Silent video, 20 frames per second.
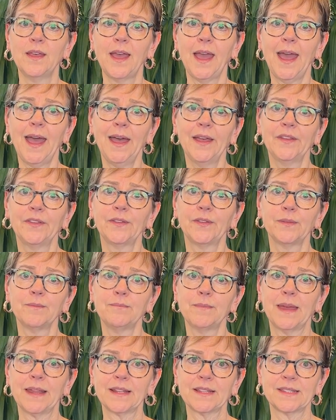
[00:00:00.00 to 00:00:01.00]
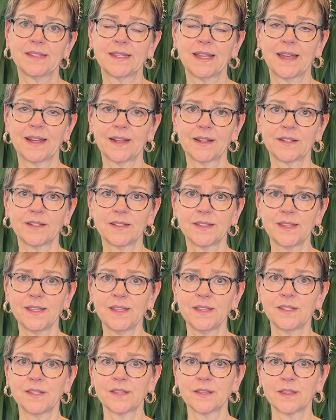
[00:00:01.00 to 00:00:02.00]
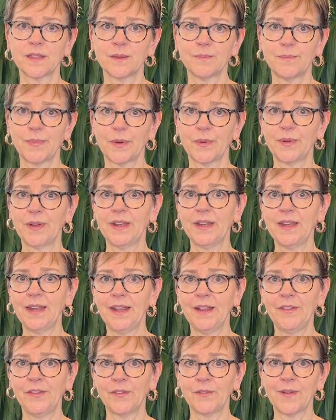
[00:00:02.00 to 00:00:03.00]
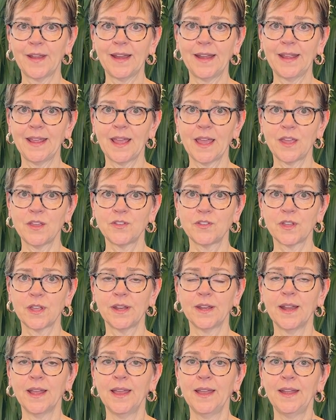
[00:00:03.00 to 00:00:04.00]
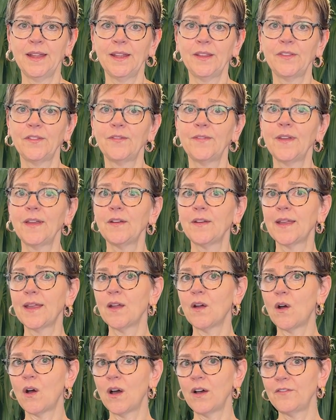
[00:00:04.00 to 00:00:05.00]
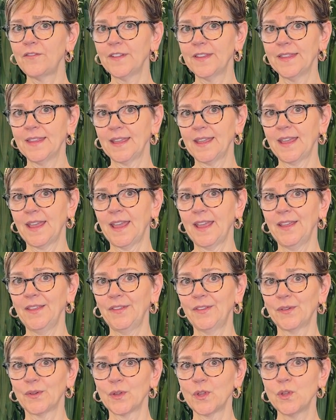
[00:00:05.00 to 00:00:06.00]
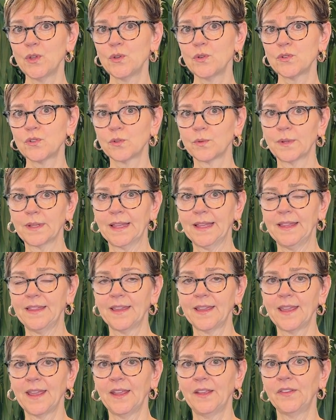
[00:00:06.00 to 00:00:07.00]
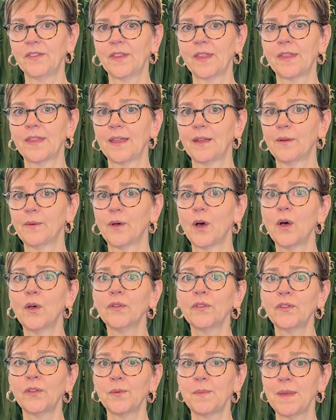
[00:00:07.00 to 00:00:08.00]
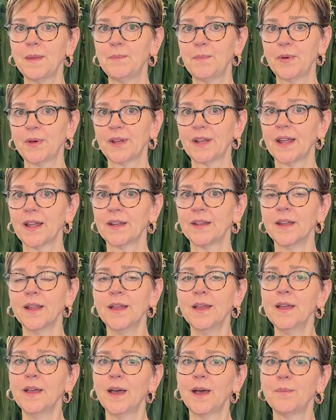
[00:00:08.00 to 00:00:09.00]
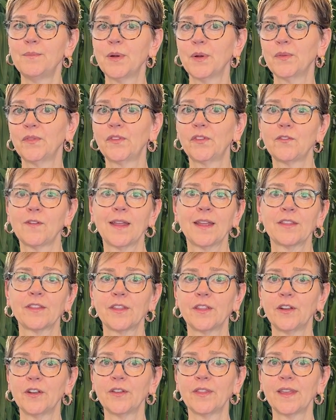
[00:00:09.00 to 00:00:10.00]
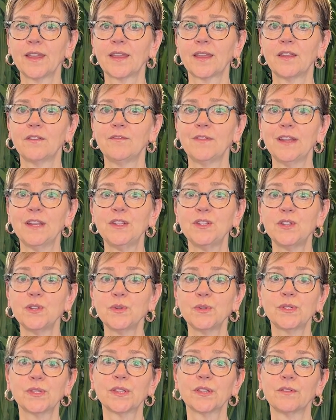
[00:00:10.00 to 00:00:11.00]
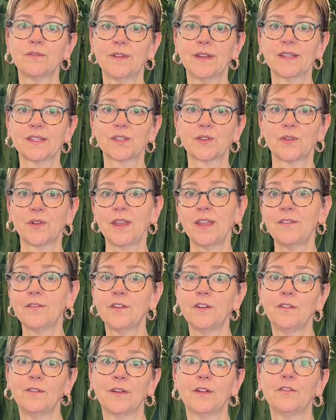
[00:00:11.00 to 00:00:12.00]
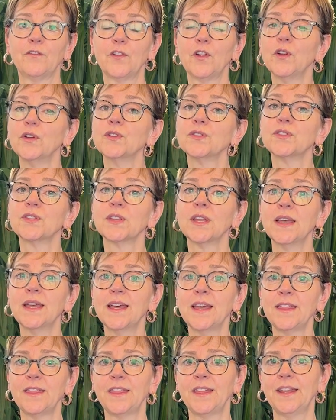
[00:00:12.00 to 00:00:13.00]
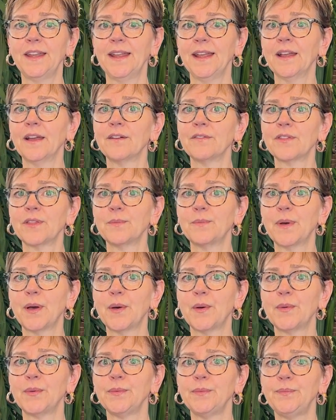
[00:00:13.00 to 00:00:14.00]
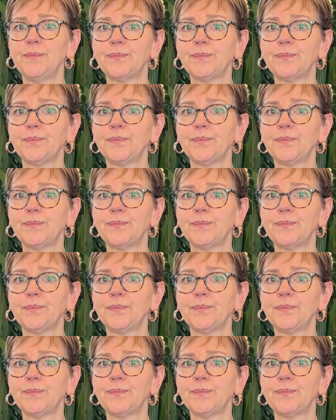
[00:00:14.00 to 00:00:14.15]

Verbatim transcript: has metastatic disease to the bone and needs radiation, it's very often the case, or usually the case, that they will also be put on a bone strengthener that can reduce the risk or even reverse thinning of the bone.